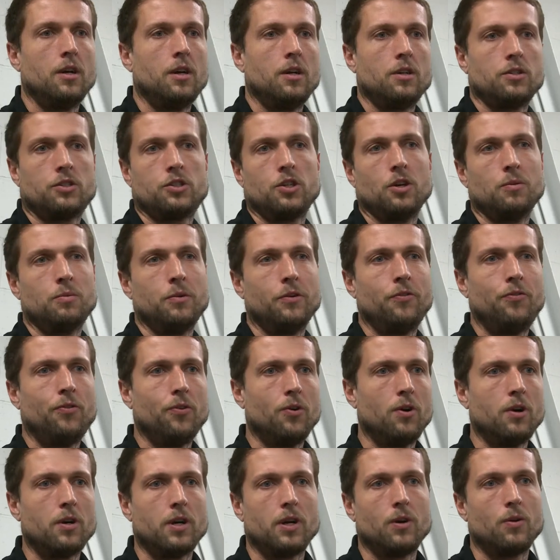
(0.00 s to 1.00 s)
So
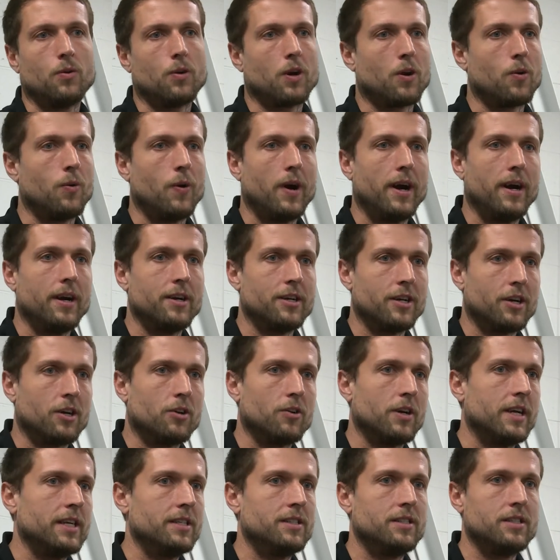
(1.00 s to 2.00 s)
before, it required a
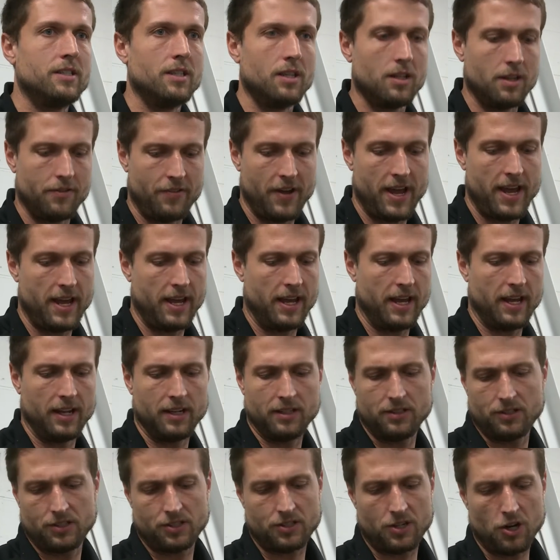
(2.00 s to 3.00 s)
great deal of
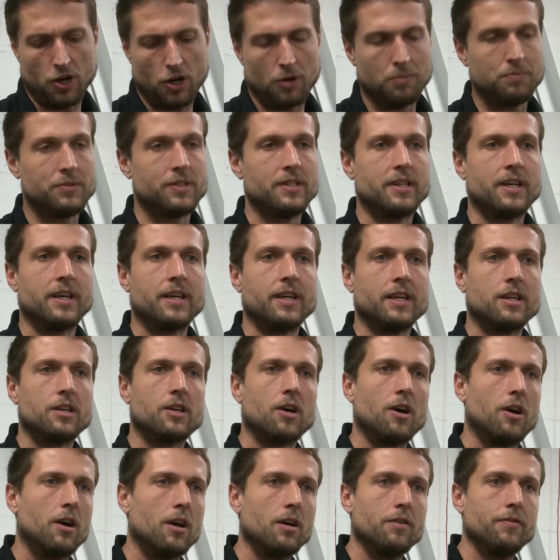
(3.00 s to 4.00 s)
hand sculpting and
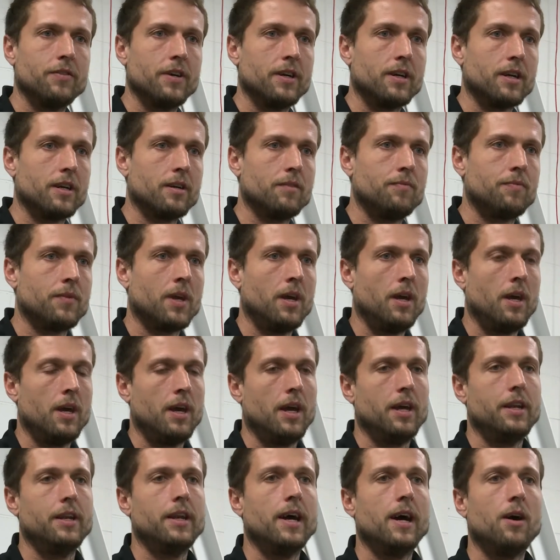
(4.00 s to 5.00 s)
carving,
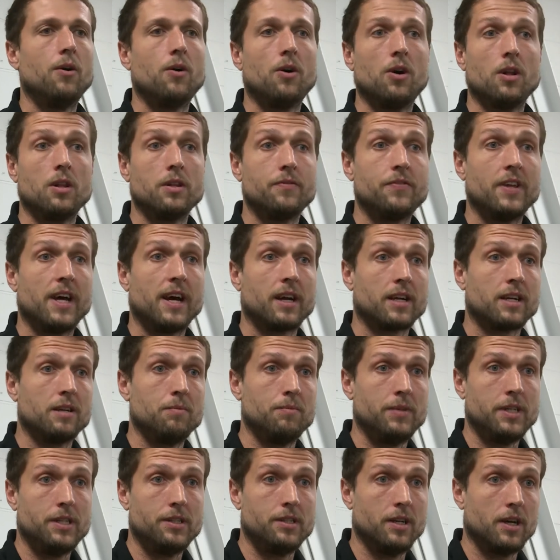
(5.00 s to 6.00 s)
and now all of that
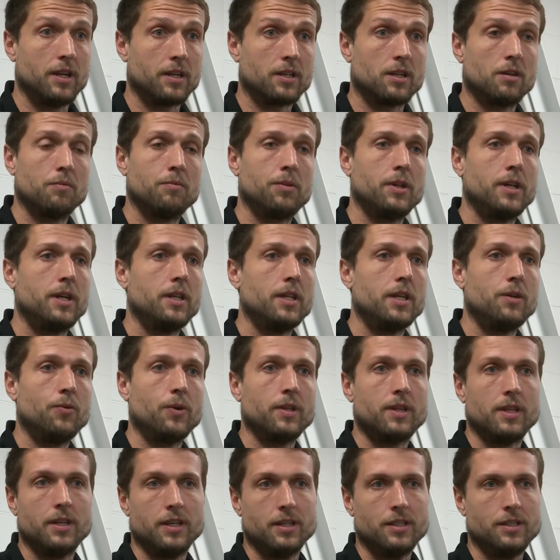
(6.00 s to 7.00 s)
can be done completely
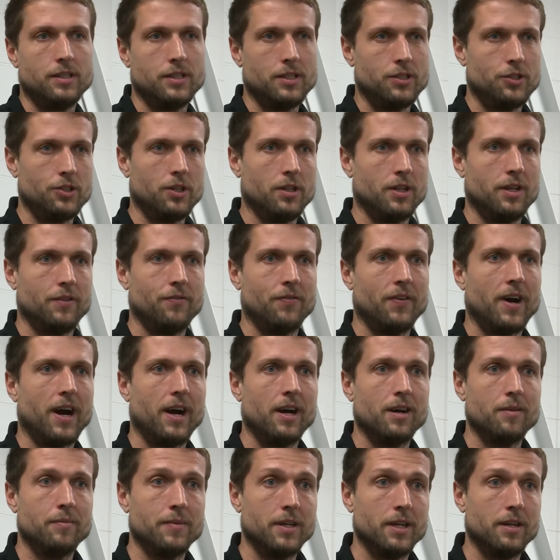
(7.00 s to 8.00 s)
within a digital
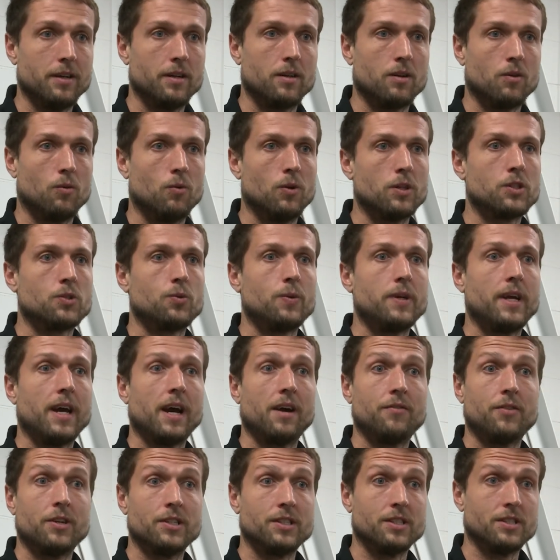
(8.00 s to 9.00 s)
environment. Once we
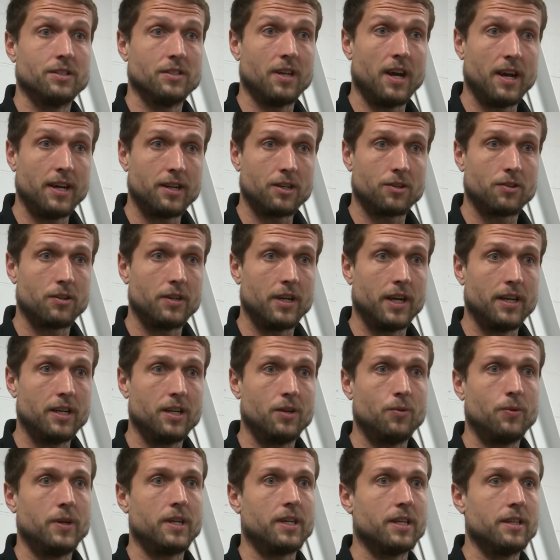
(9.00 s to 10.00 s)
have our design
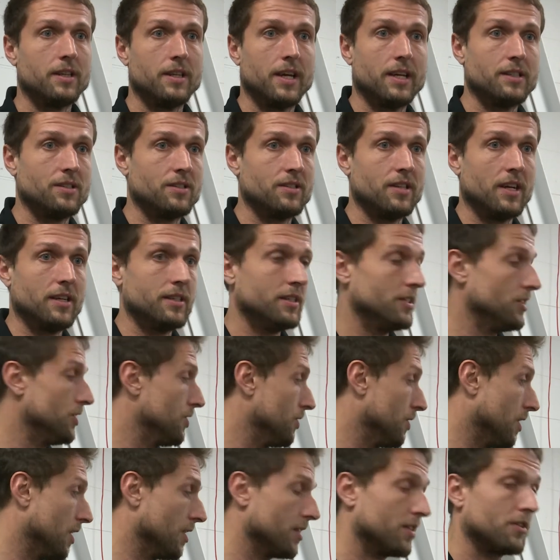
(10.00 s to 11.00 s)
created, we can then send it
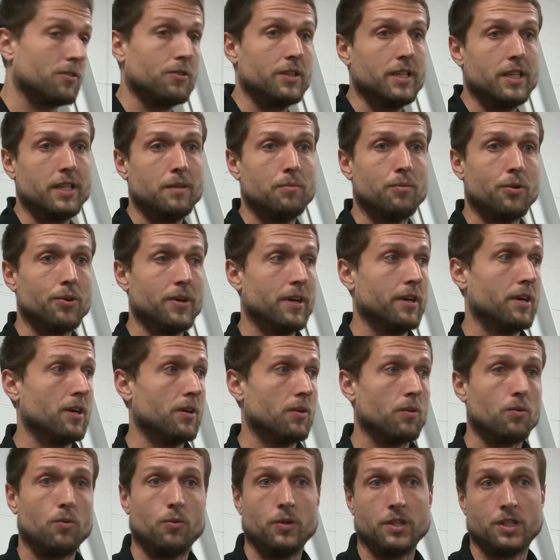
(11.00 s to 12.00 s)
to our 3D
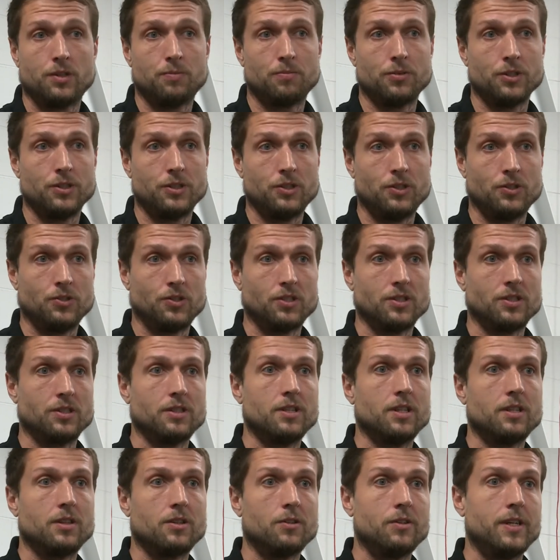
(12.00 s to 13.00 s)
printer, which produces
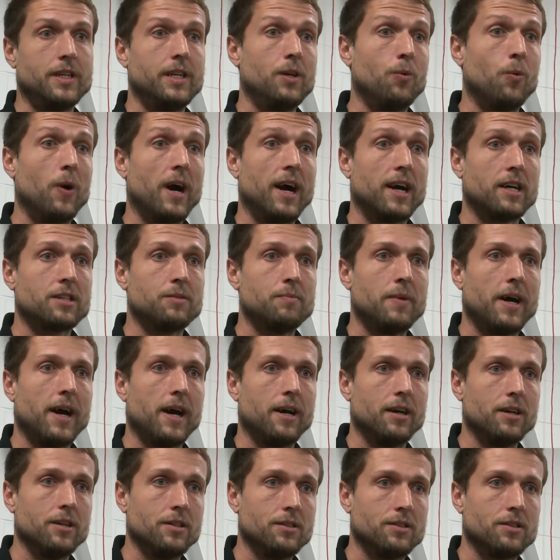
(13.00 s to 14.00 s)
the 3D wax
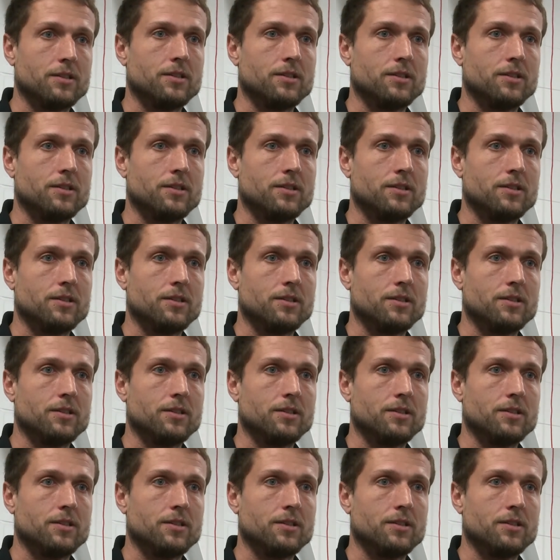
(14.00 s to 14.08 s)
patterns.